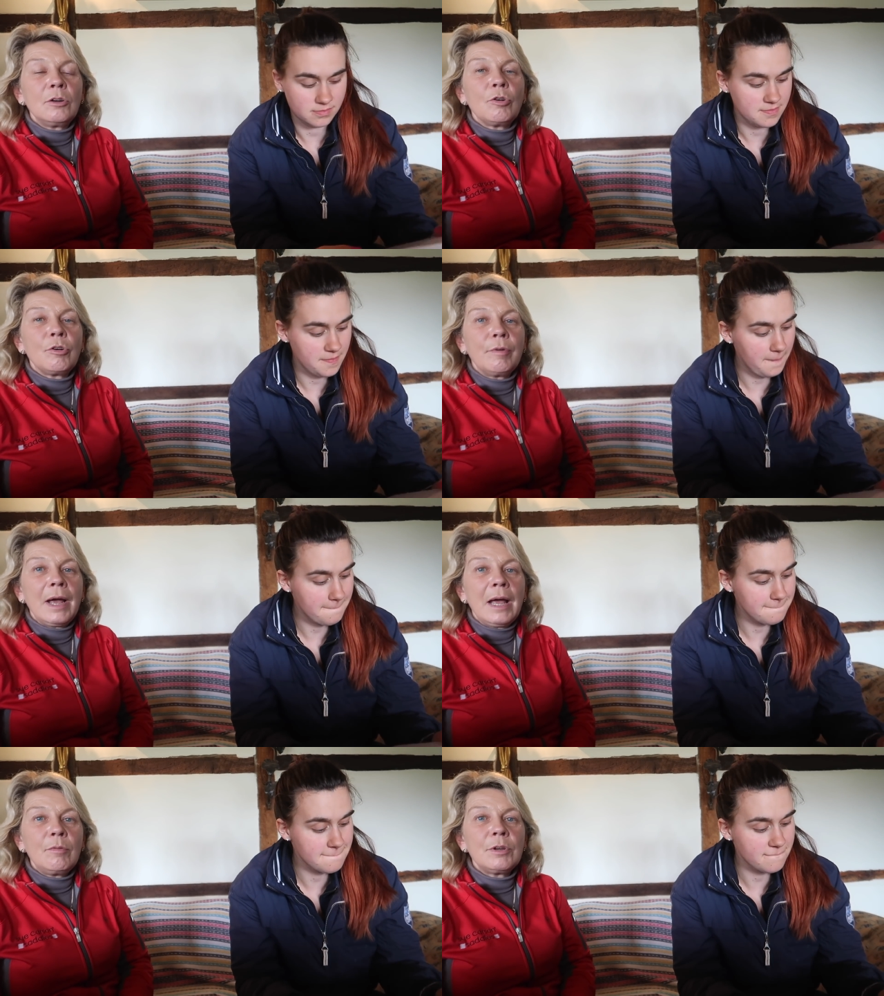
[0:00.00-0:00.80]
Speaker 1: look
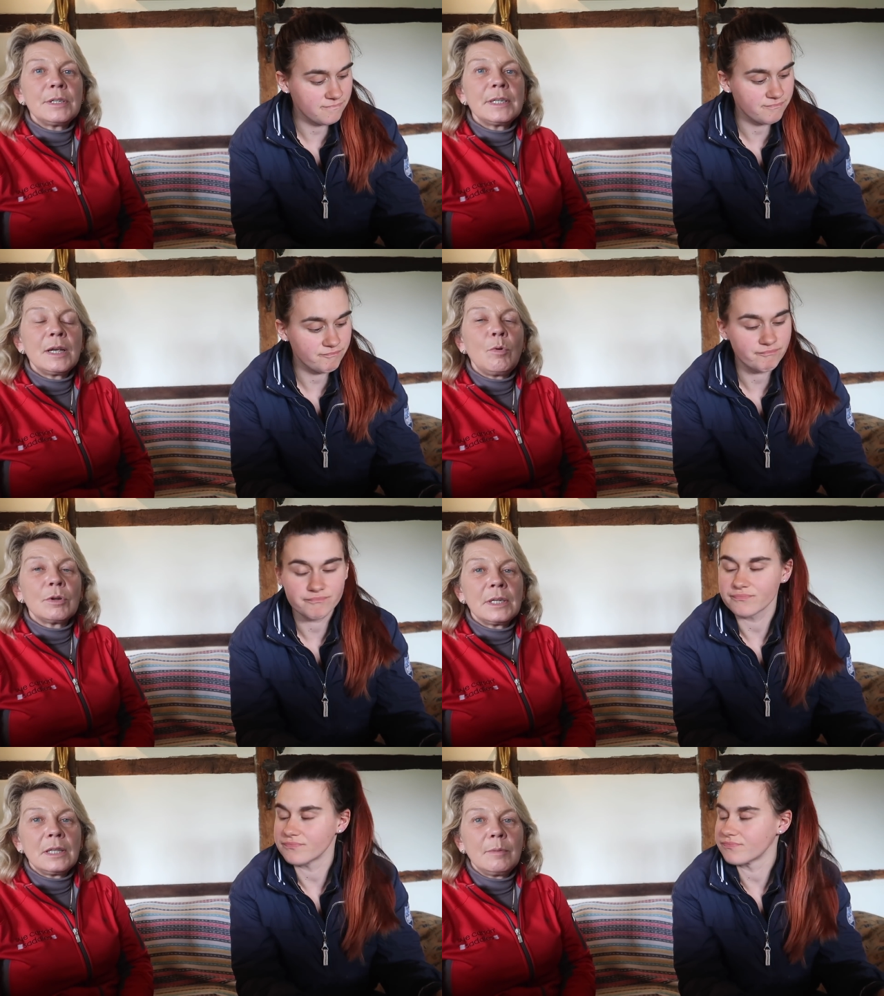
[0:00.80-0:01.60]
around and see
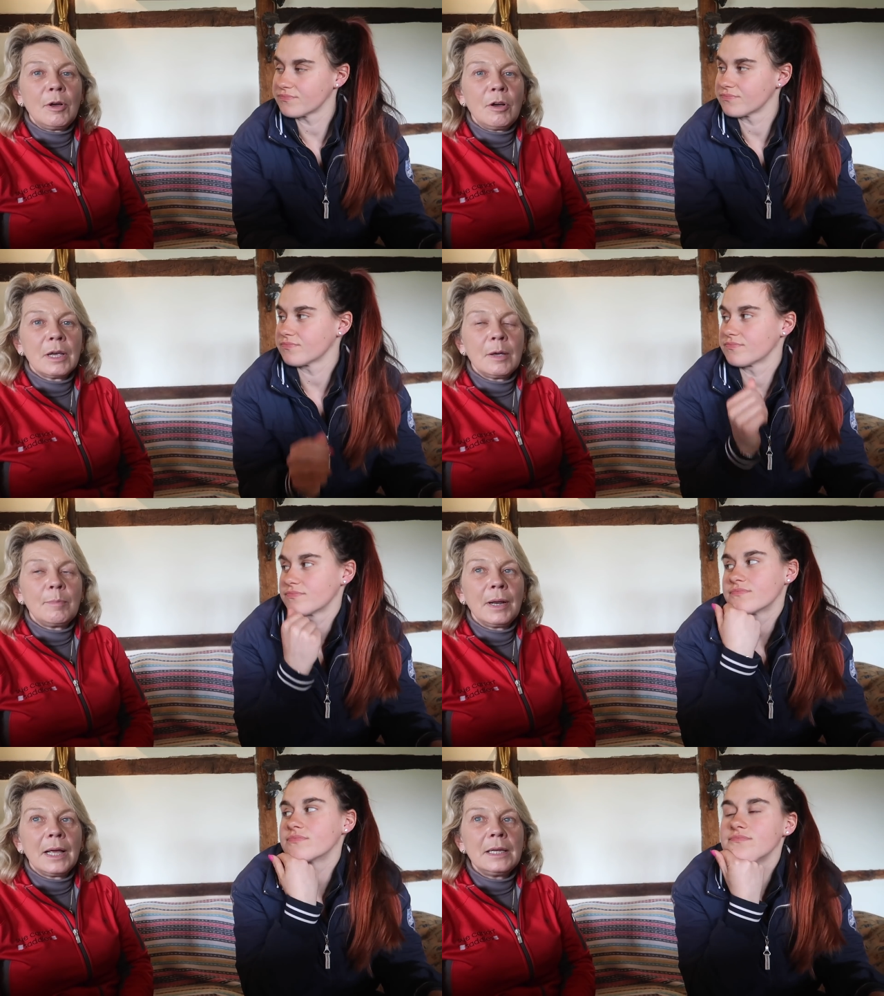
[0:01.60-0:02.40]
what's in the
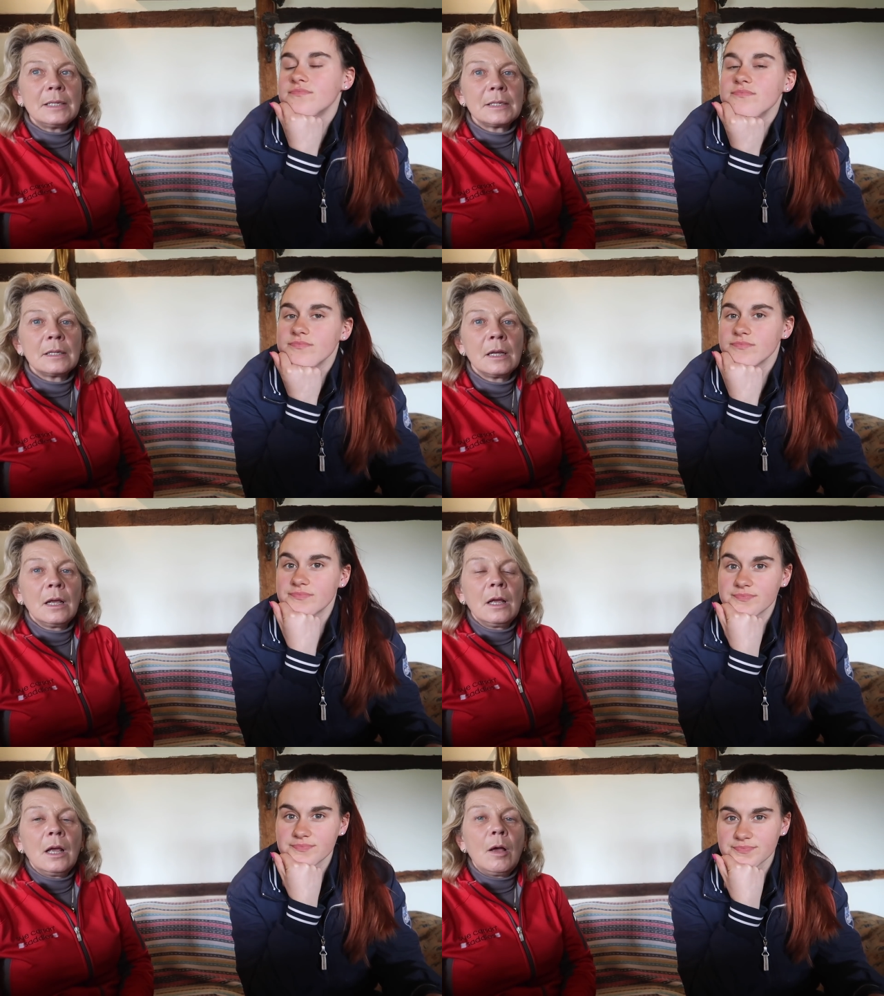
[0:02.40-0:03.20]
marketplace.
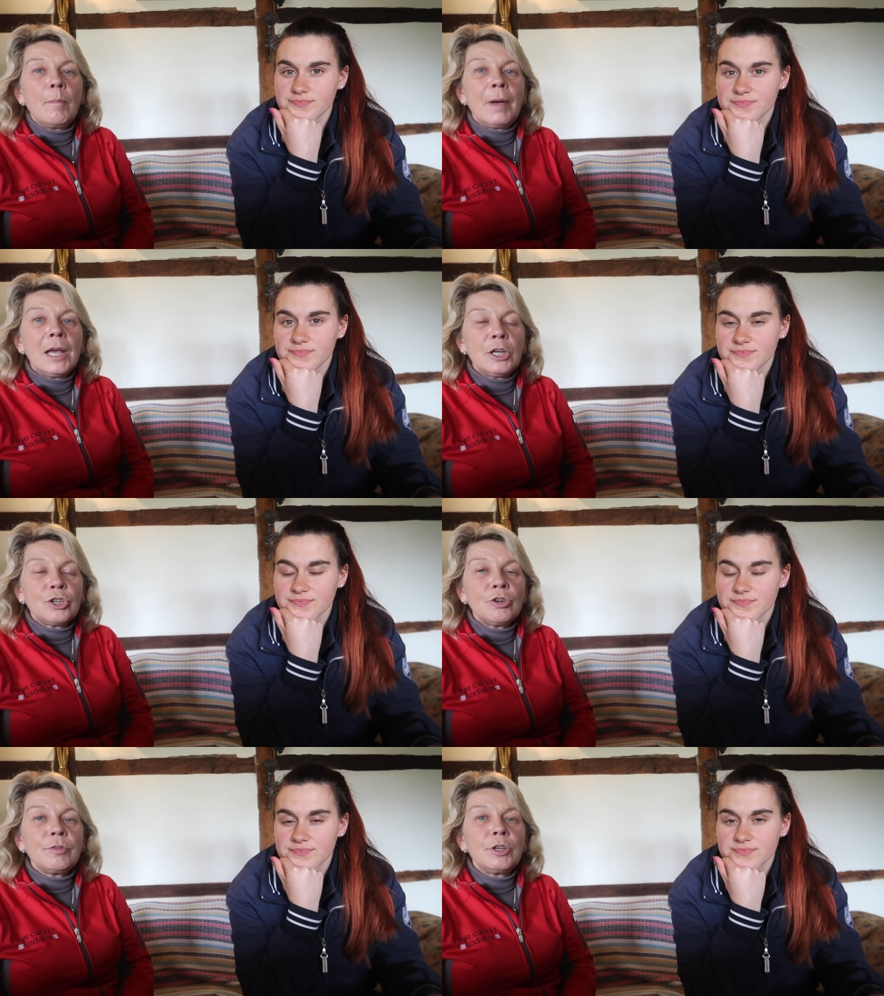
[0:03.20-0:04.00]
Make
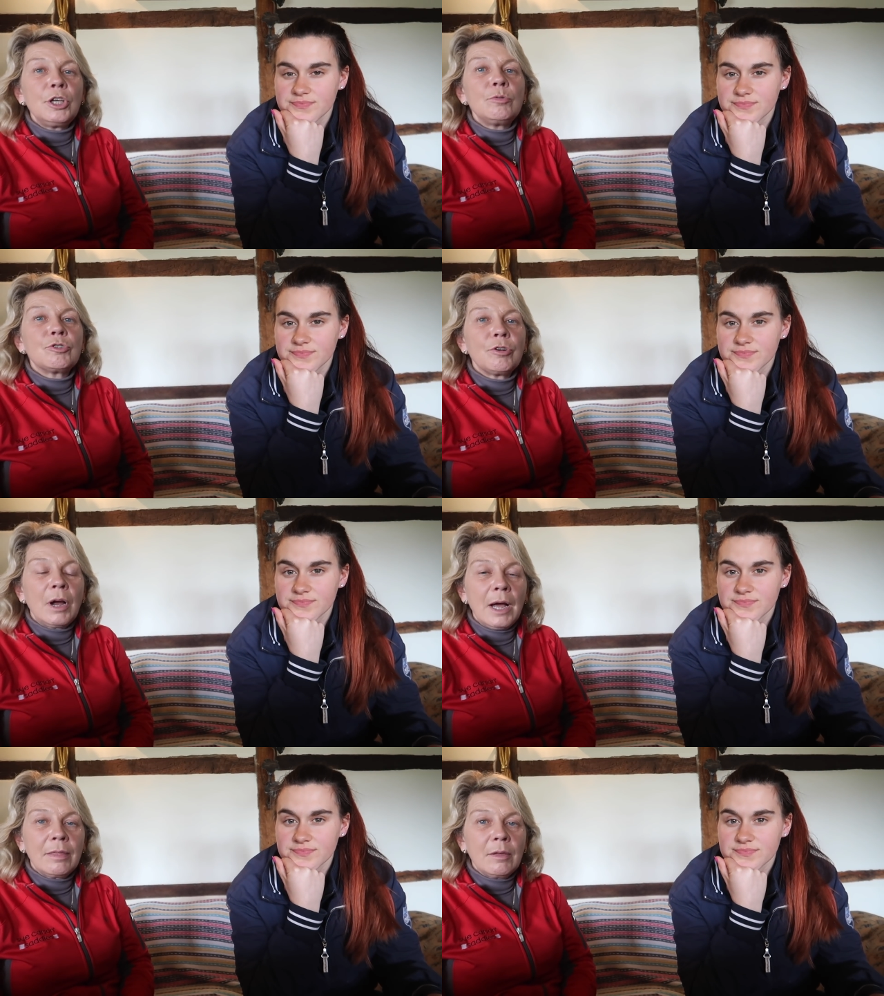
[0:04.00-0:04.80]
sure that you
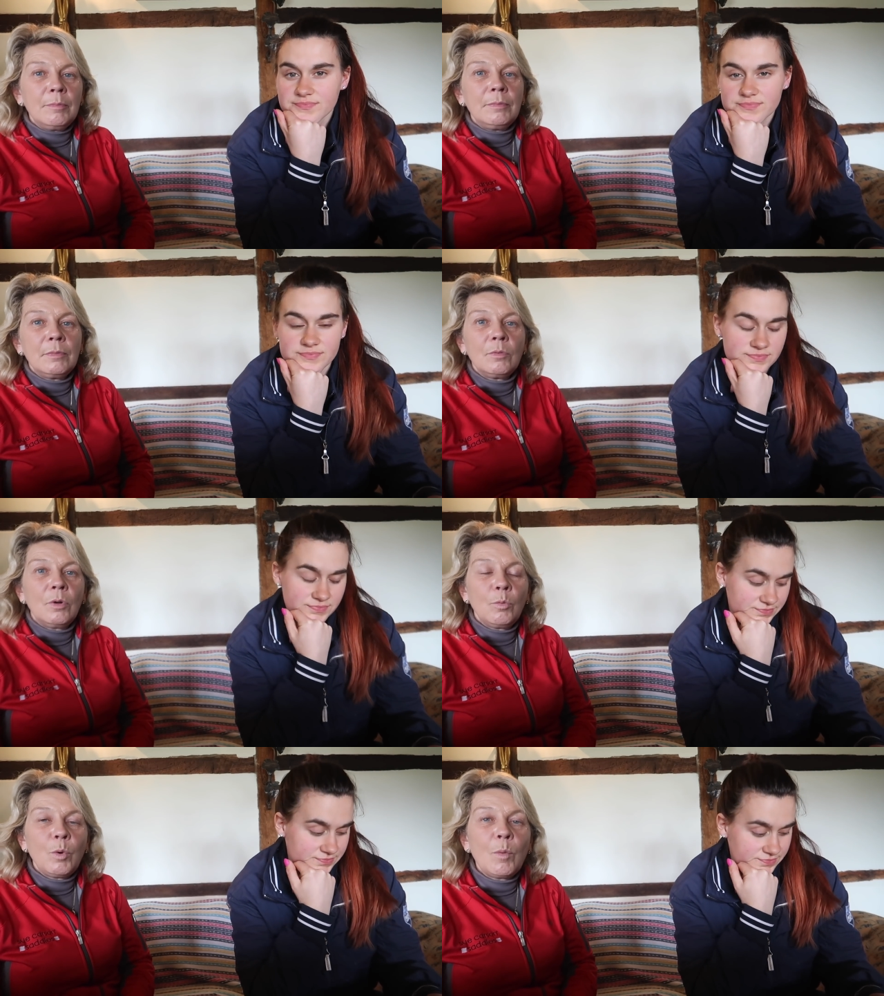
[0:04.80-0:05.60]
try them.
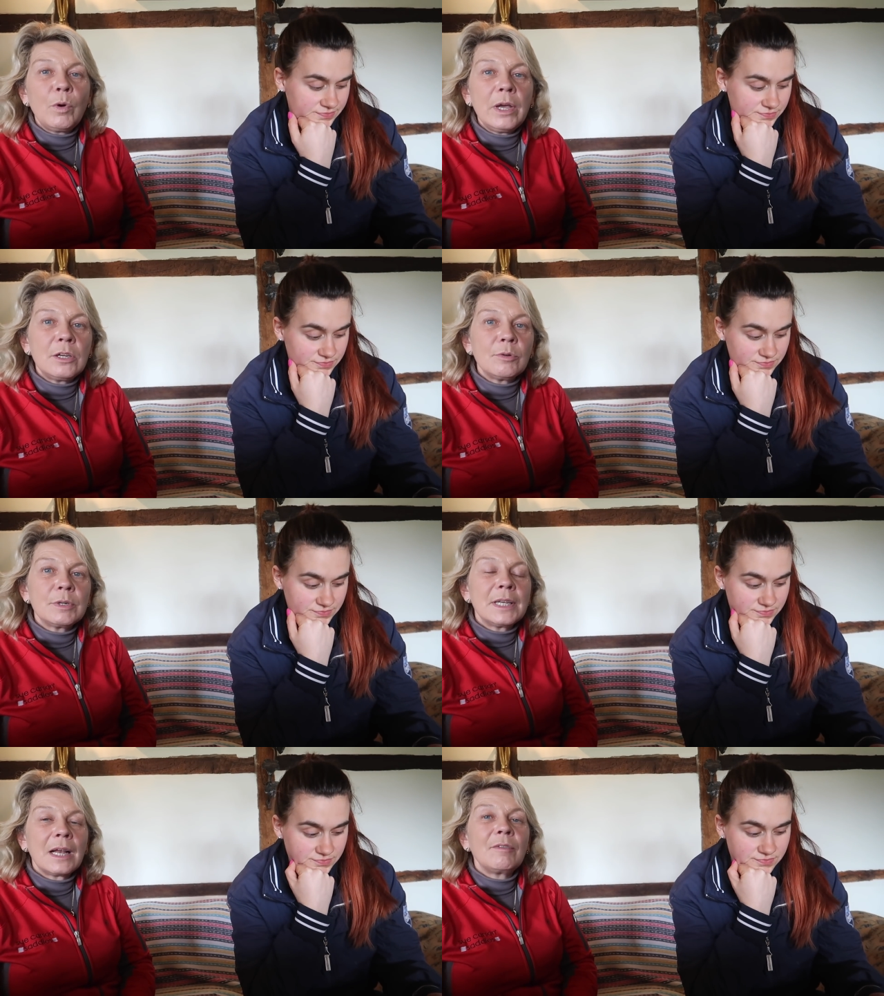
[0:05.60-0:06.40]
When we do
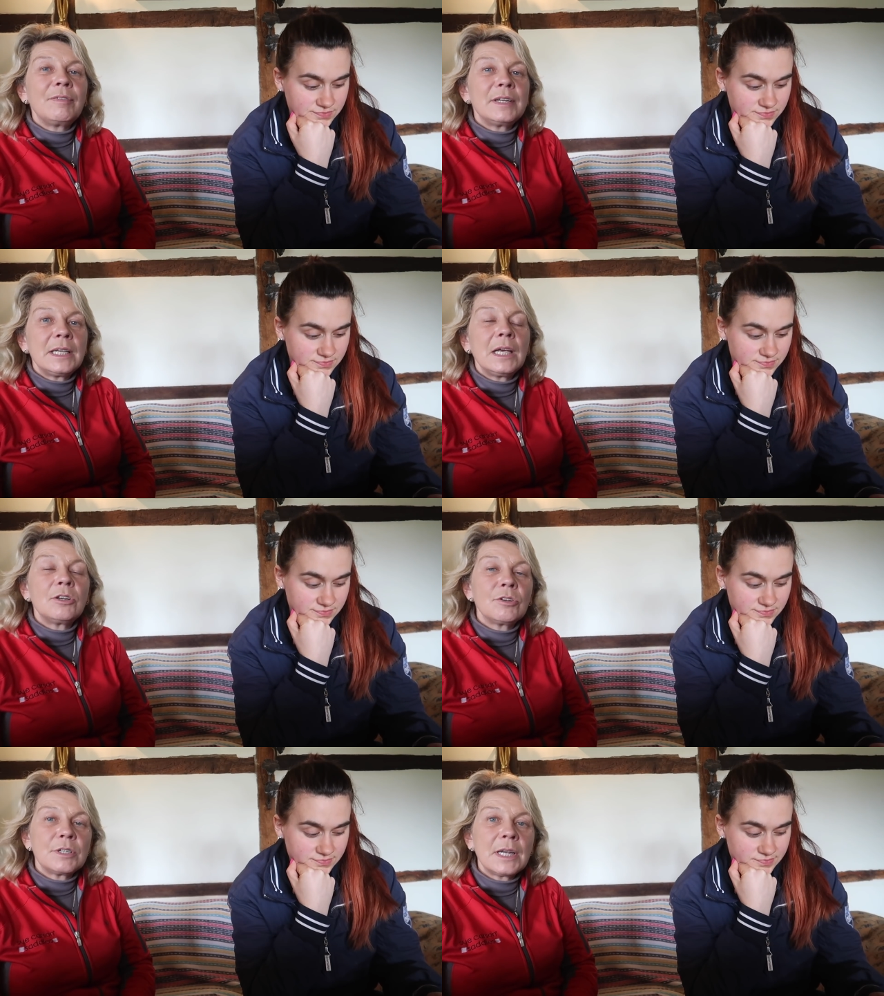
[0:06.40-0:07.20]
a saddle fitting,
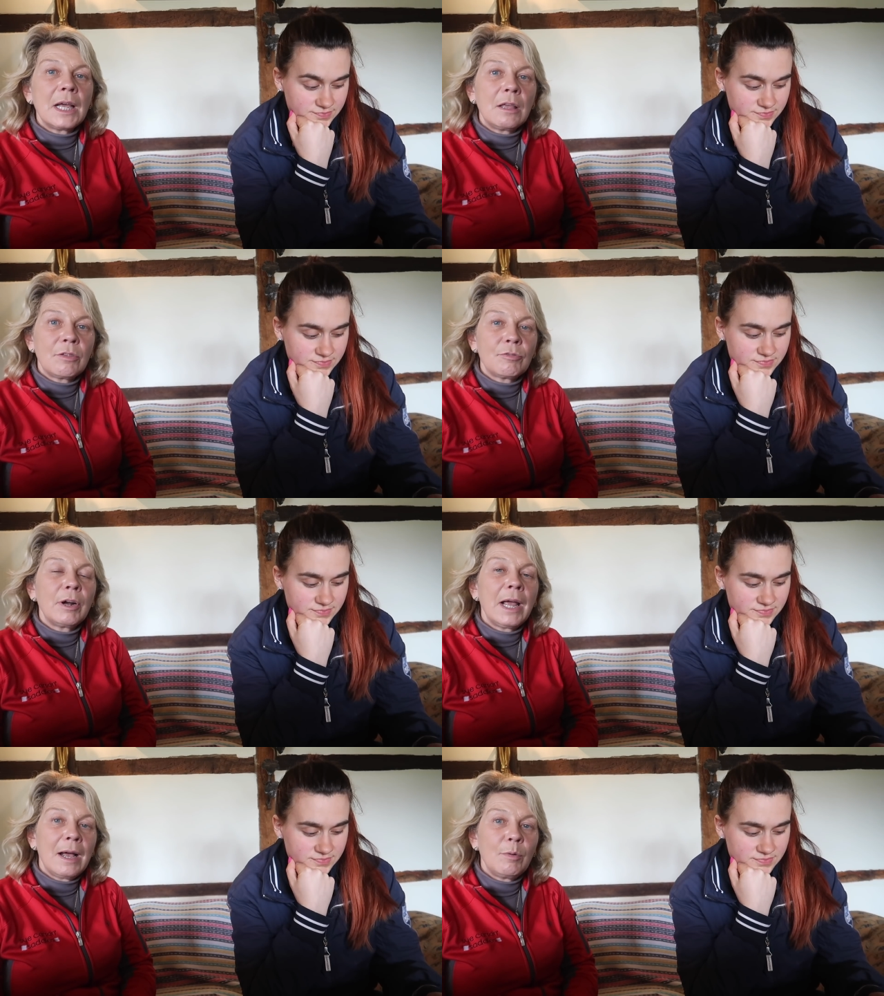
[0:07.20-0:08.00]
it does take
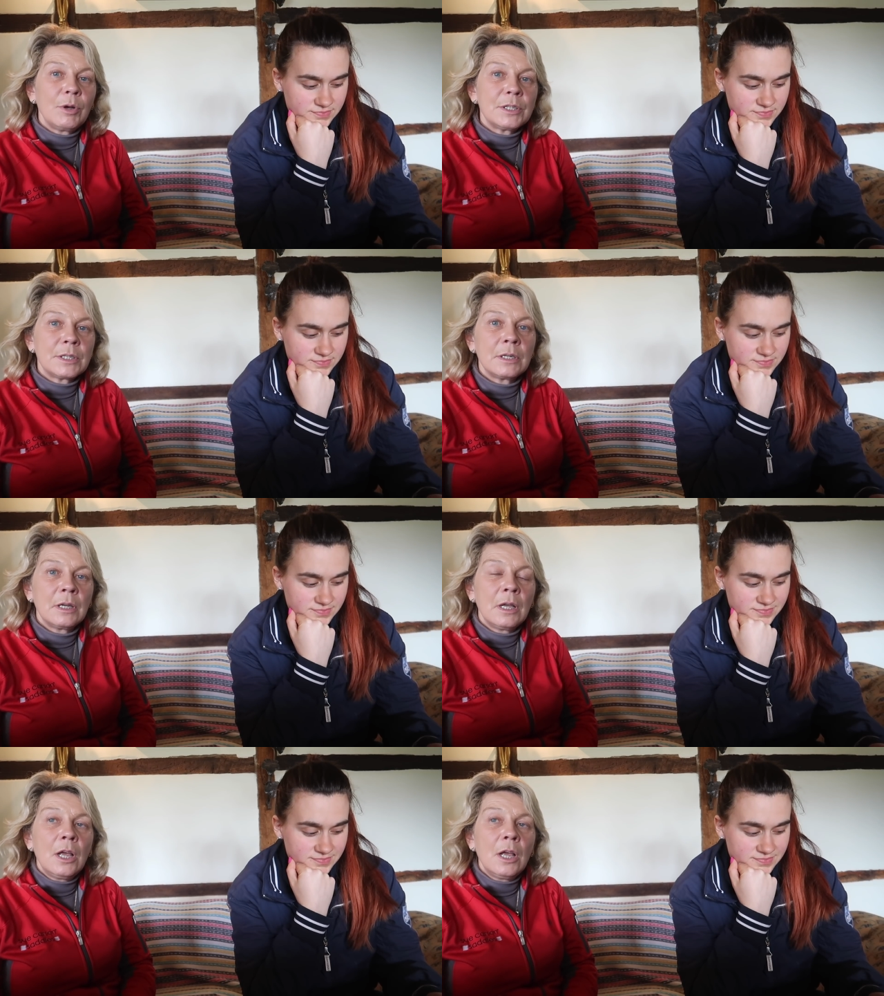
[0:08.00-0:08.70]
three hours.